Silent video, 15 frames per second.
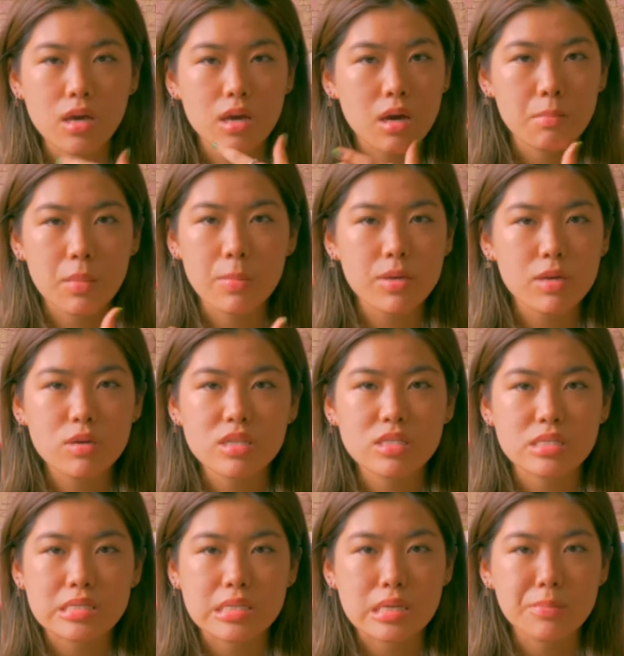maybe you can
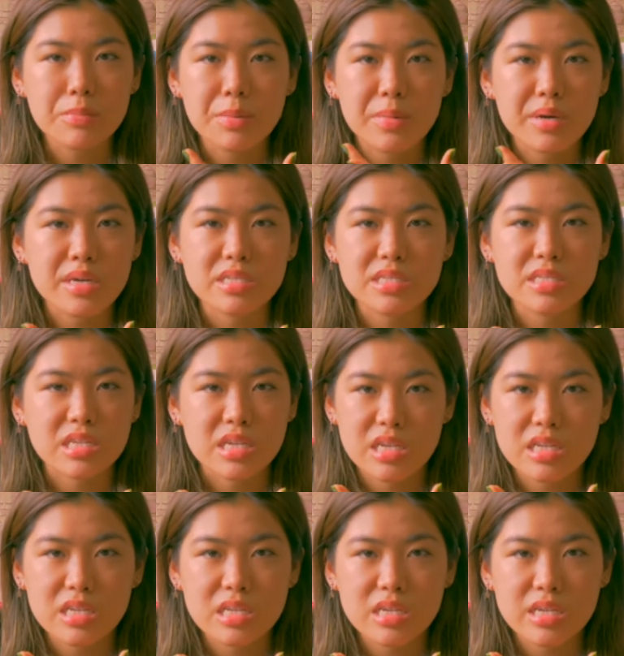see, but my
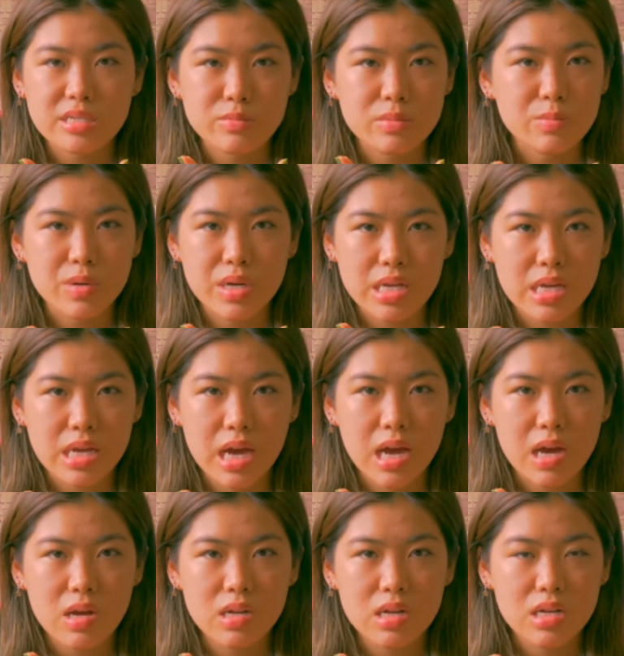skin has been breaking
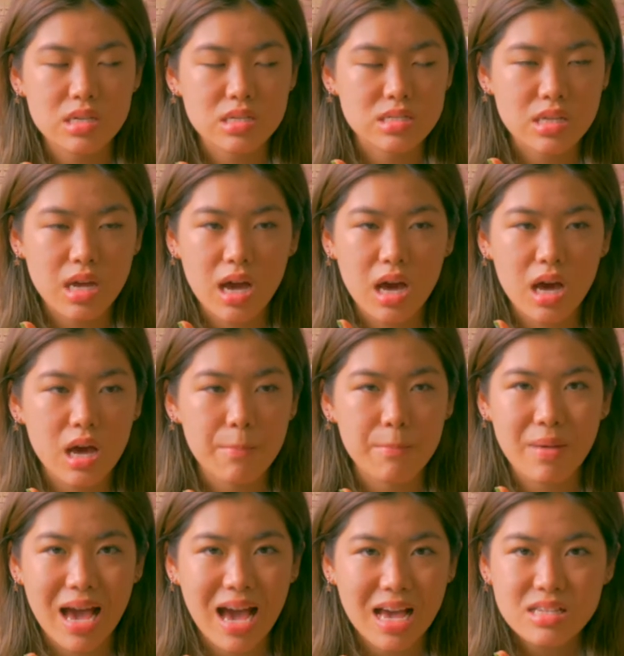out because
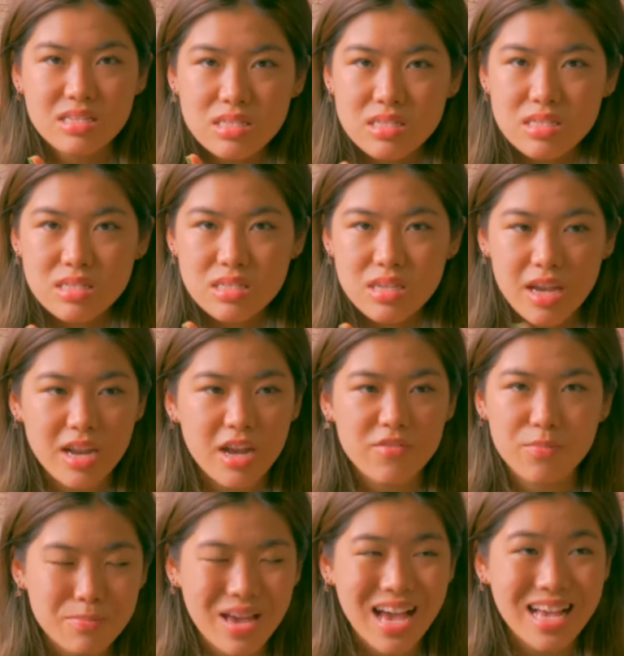masks, and I've
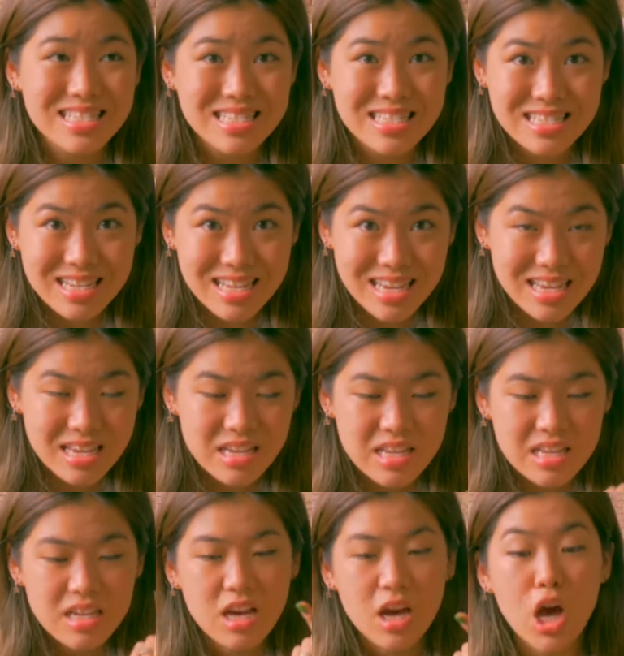masked me.
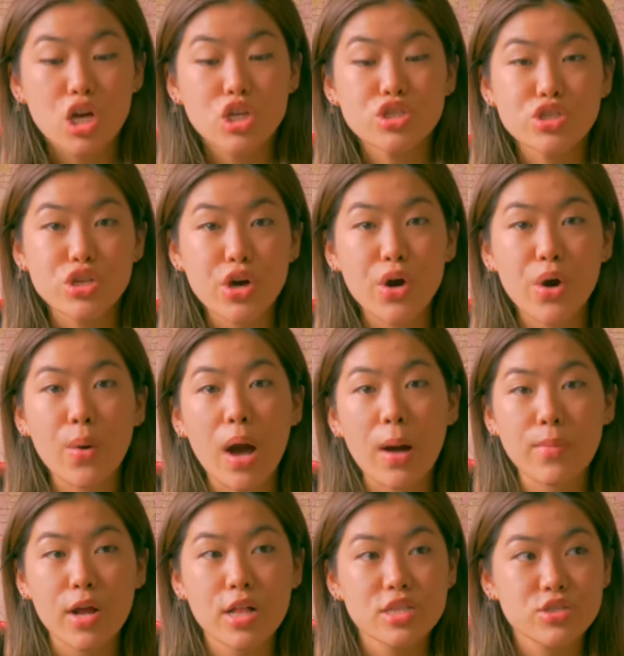So I'll
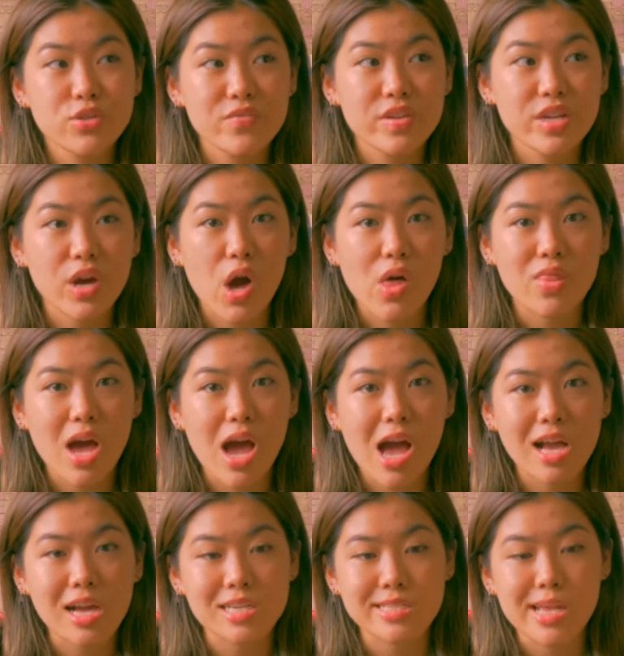probably do a video on that
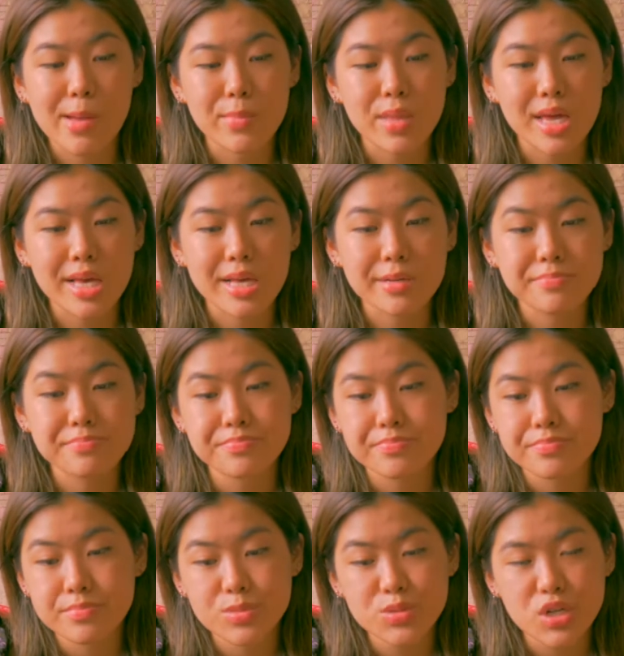because I'm like
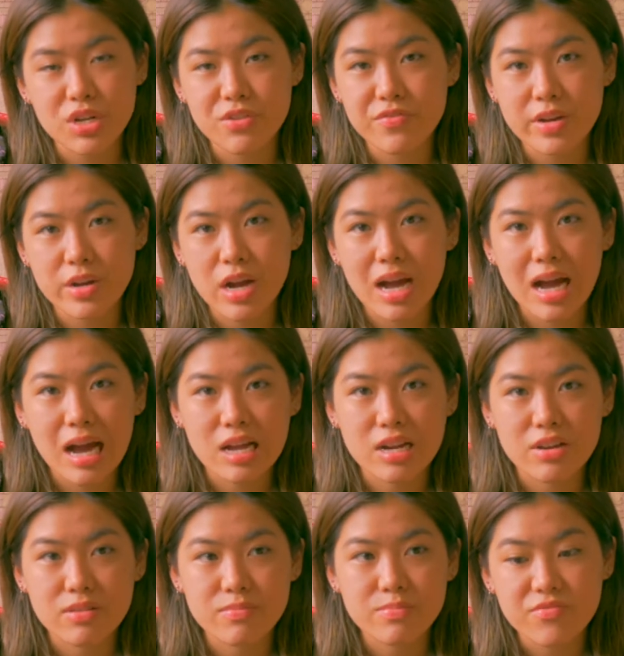trying to figure out how
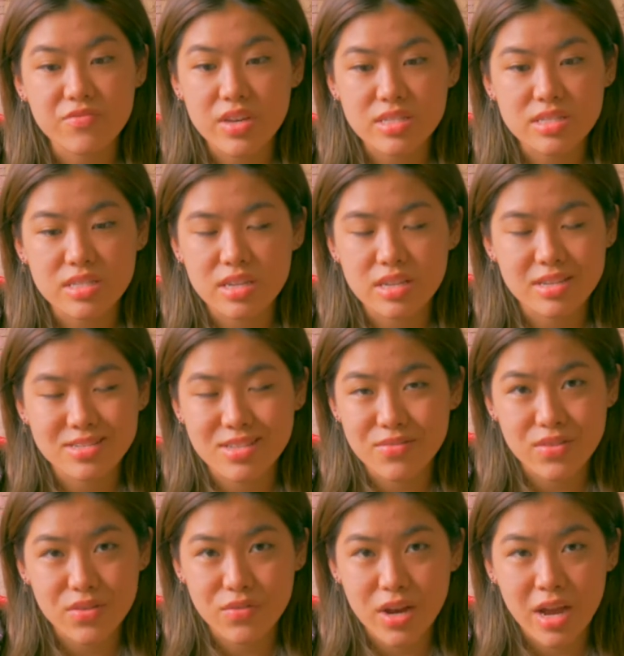to fix it because I've
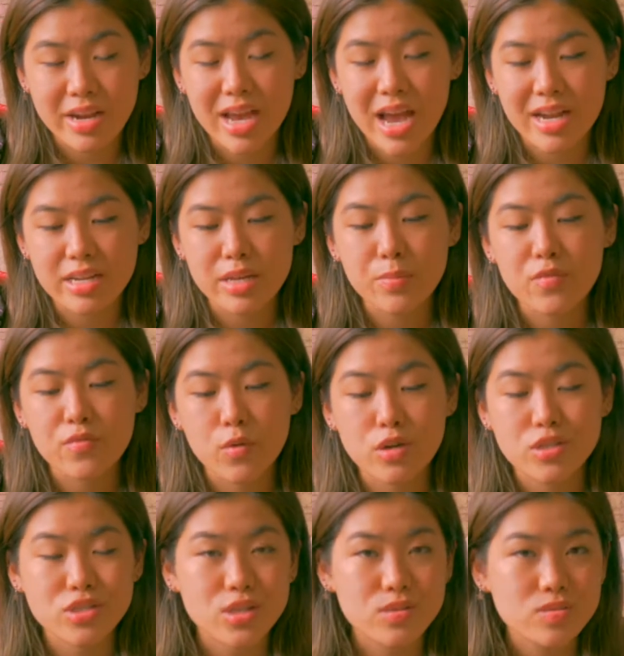never had acne before.
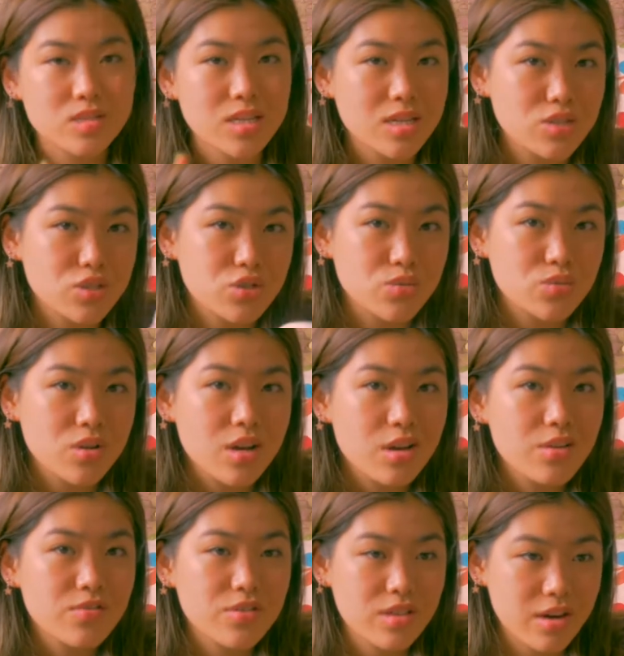So stay tuned
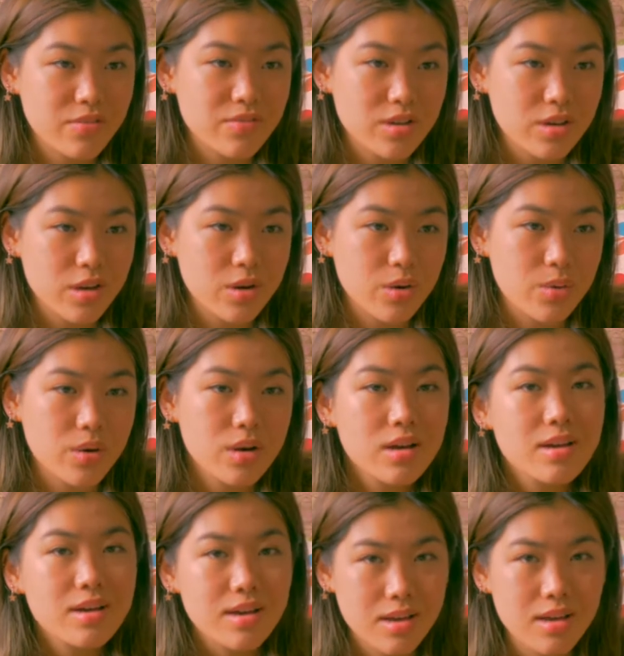for that video.
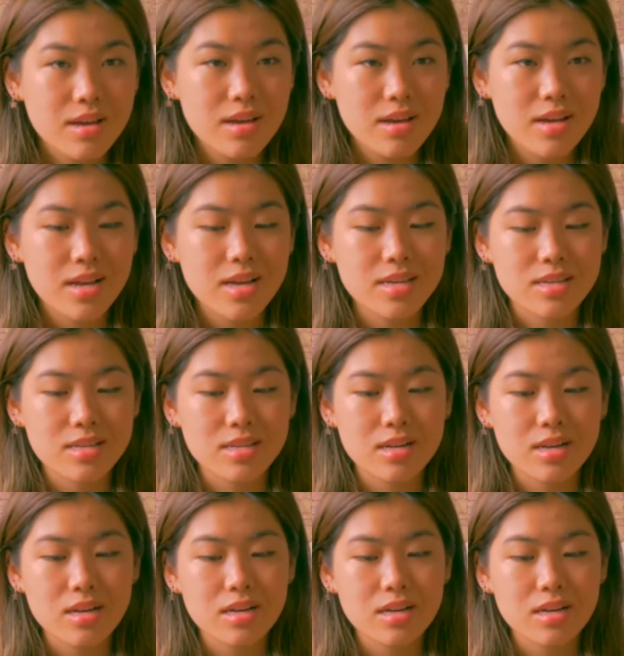Yeah.